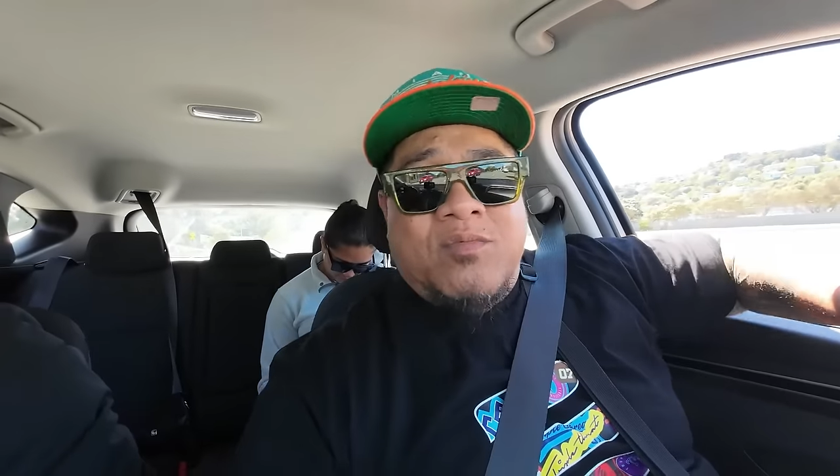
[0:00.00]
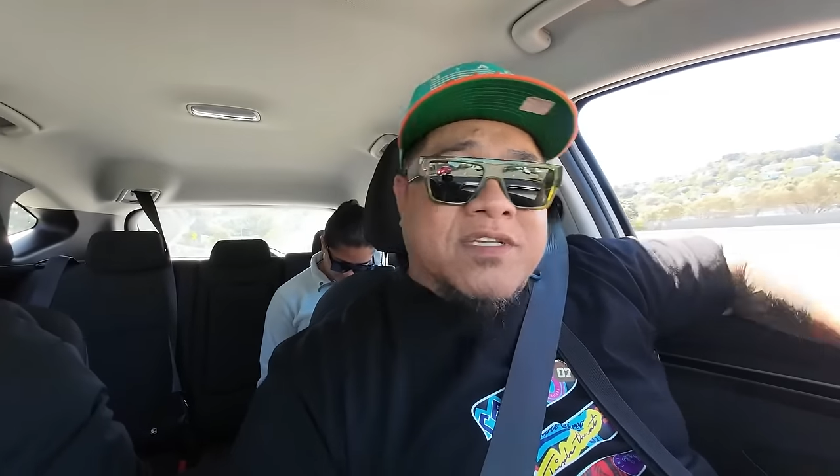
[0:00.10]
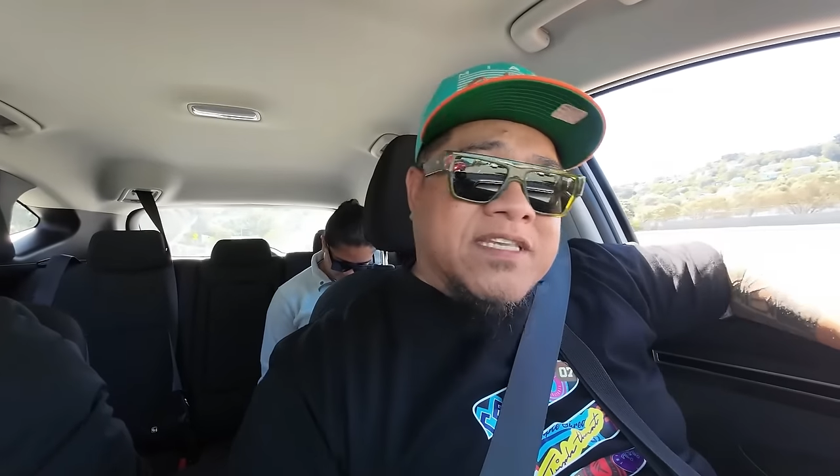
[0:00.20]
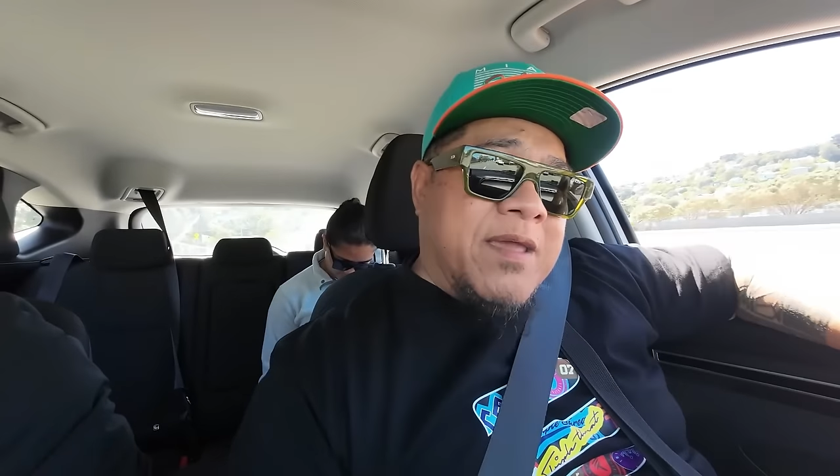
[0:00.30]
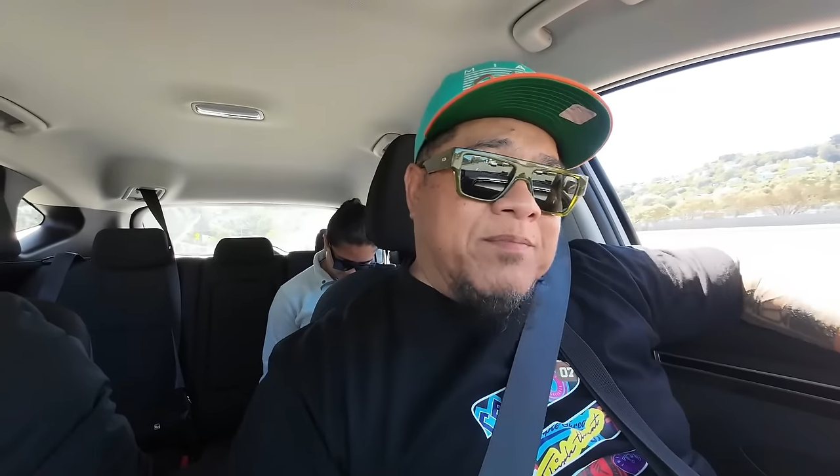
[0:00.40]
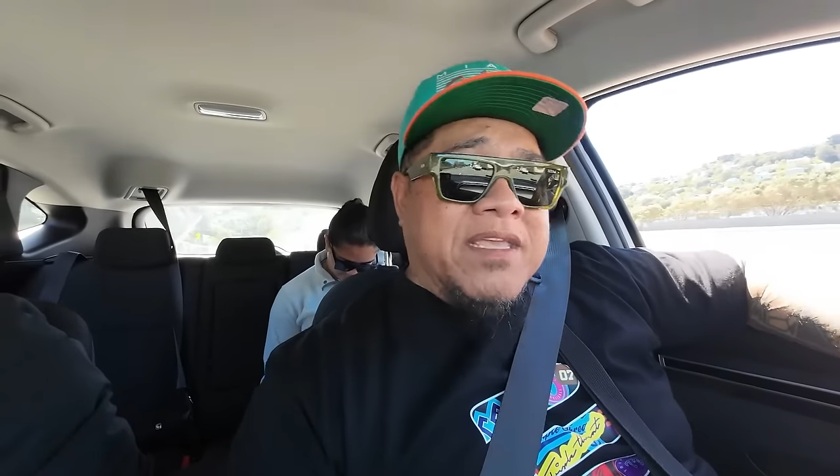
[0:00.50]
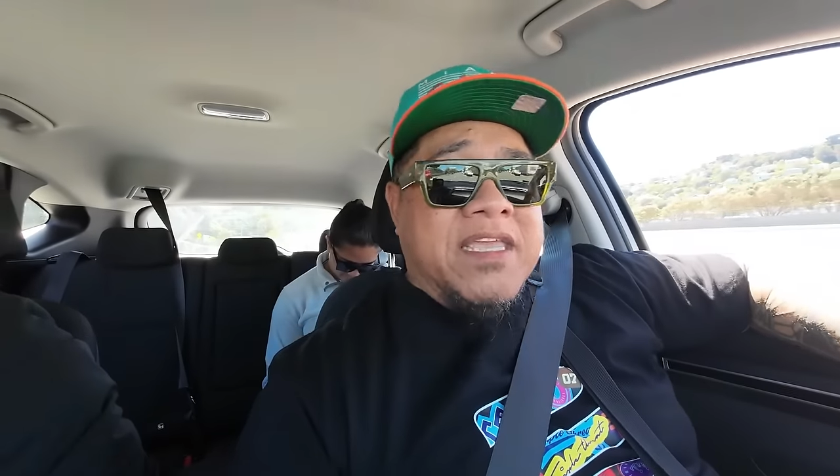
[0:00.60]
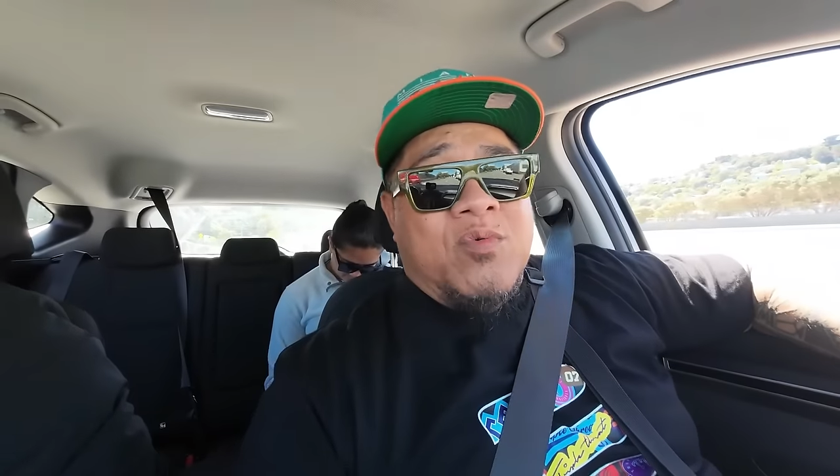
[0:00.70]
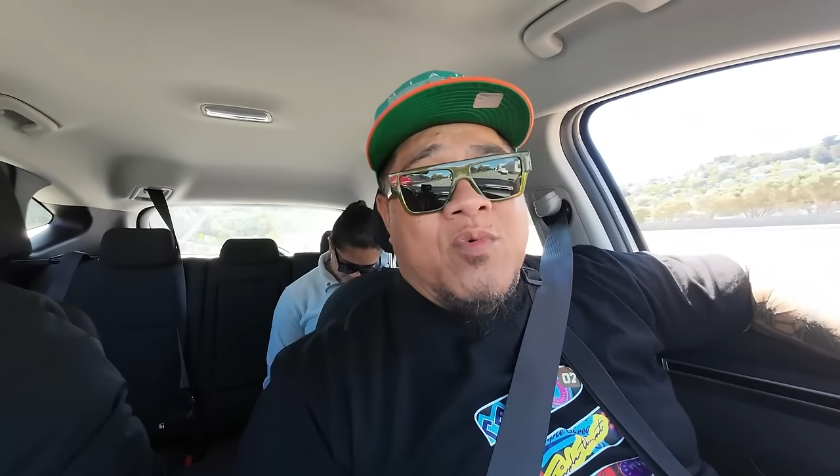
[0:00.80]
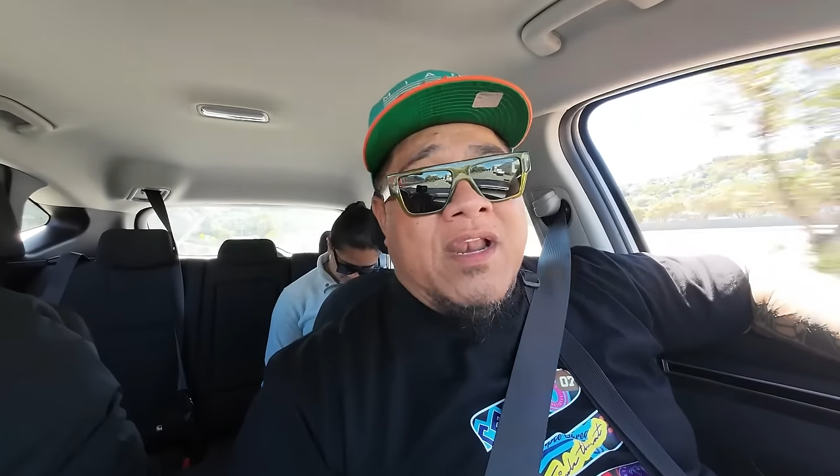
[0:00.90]
what's happening
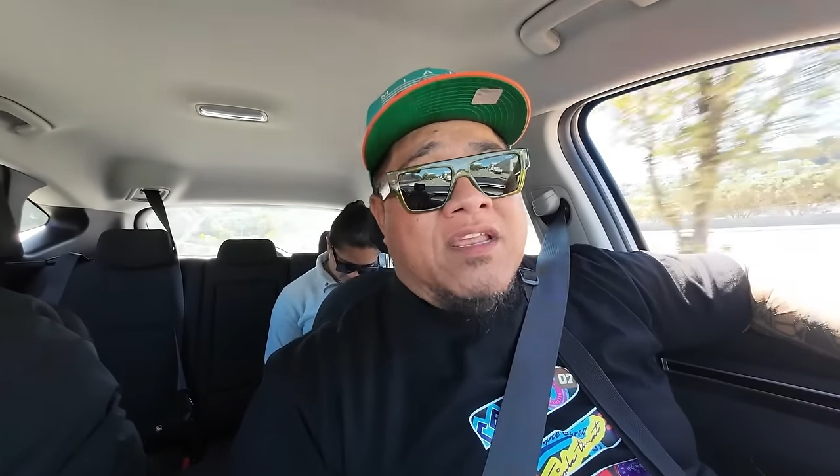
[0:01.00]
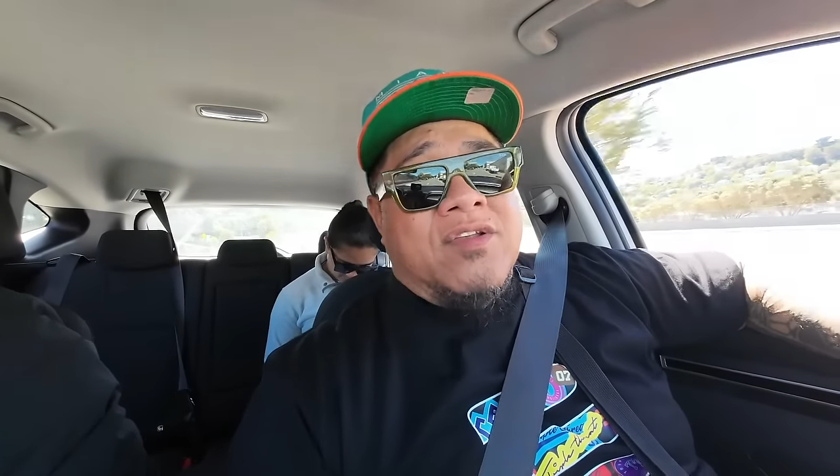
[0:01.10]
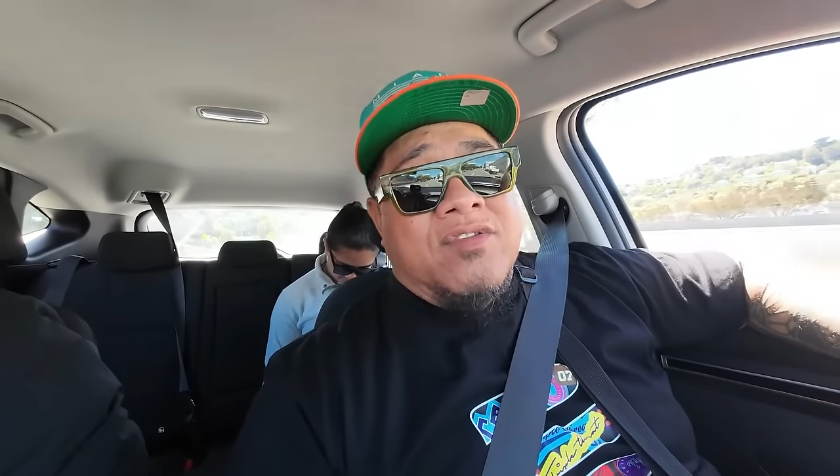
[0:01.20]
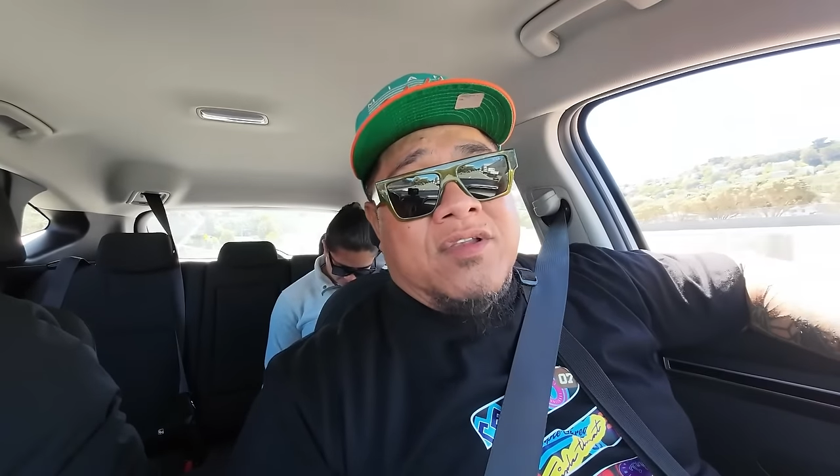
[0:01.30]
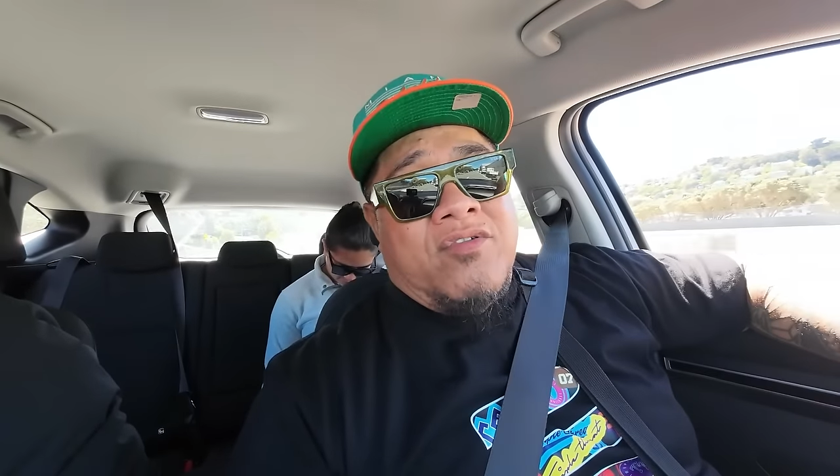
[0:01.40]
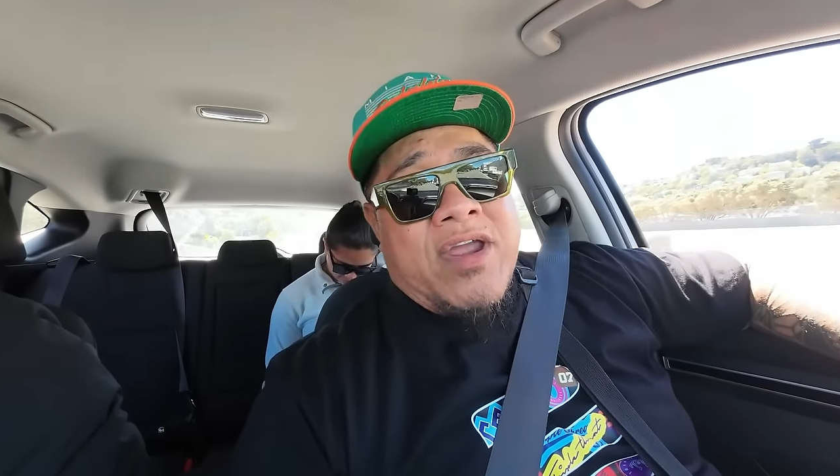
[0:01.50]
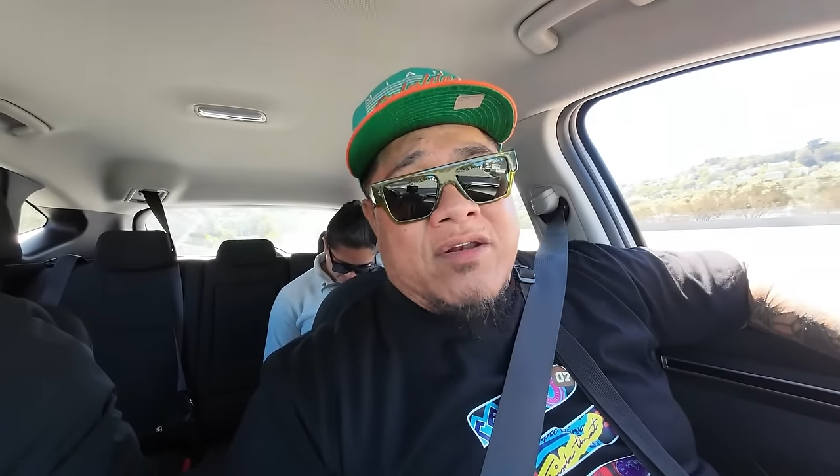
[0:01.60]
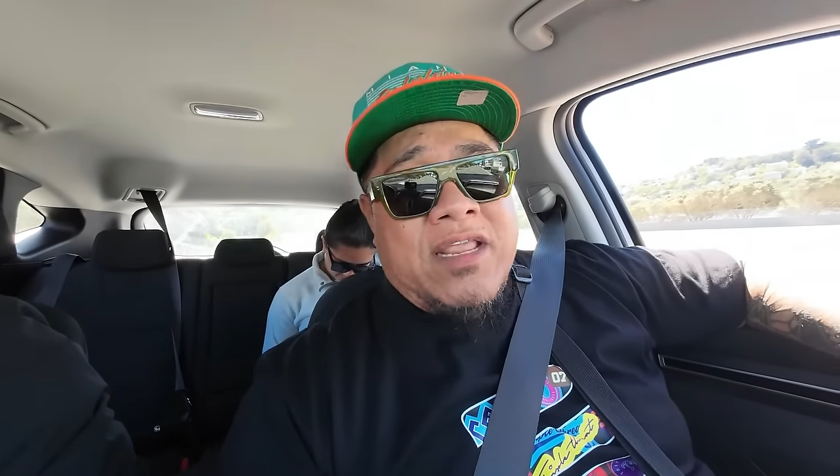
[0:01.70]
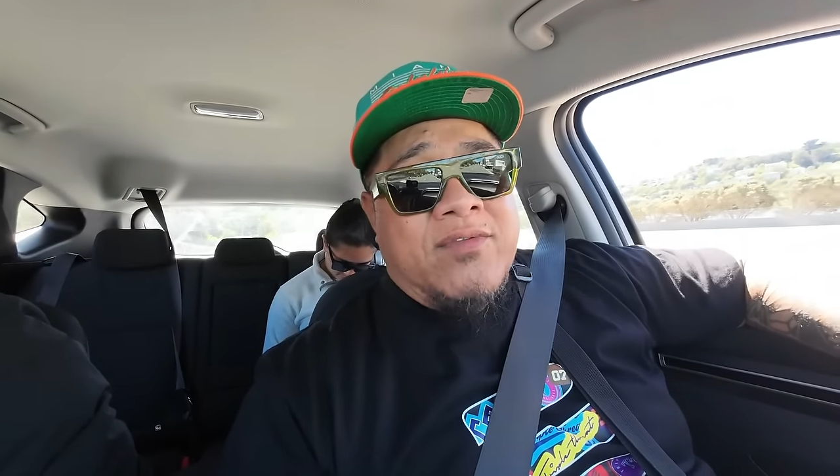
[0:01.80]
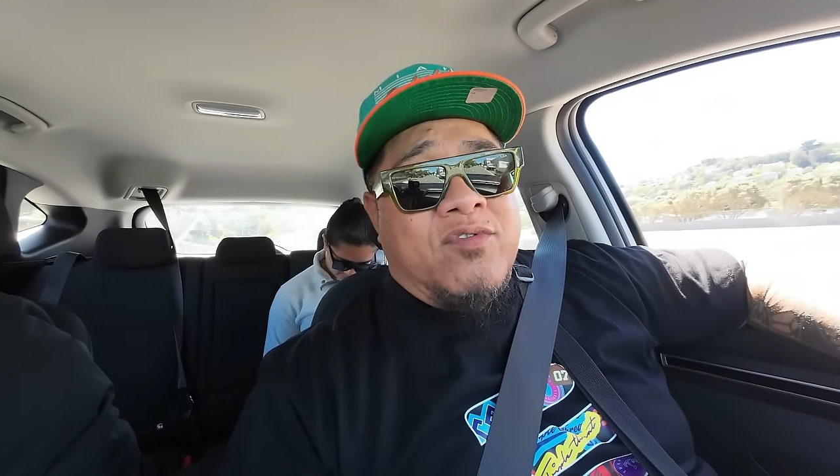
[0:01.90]
in Wally and
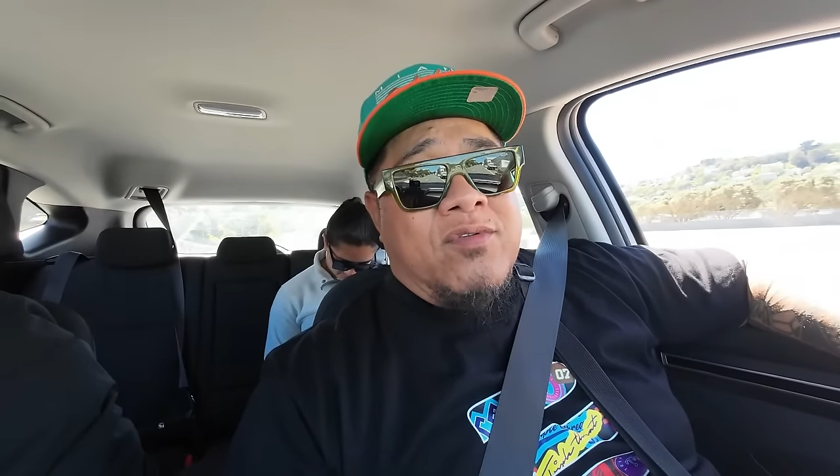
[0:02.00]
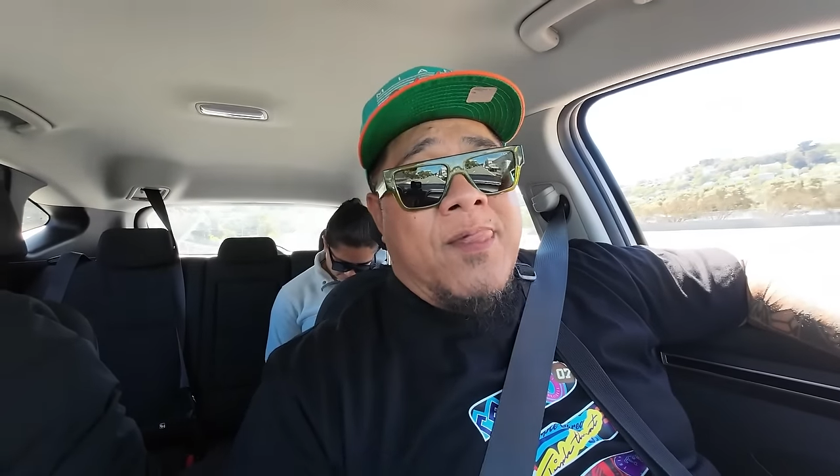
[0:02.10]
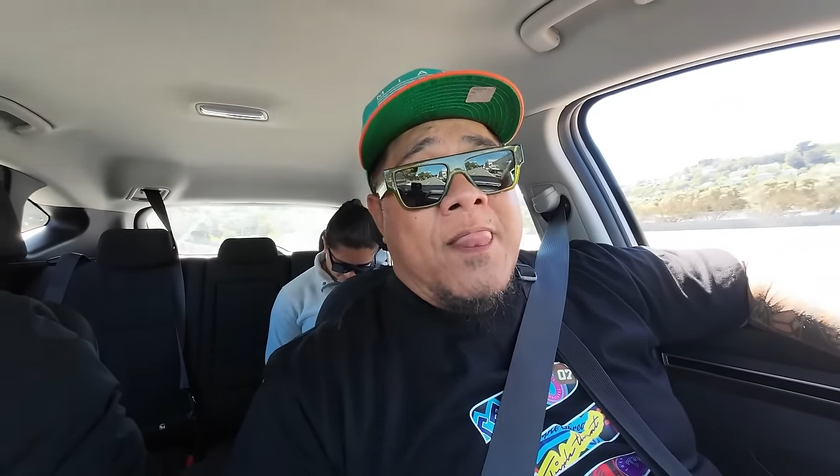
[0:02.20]
ground level.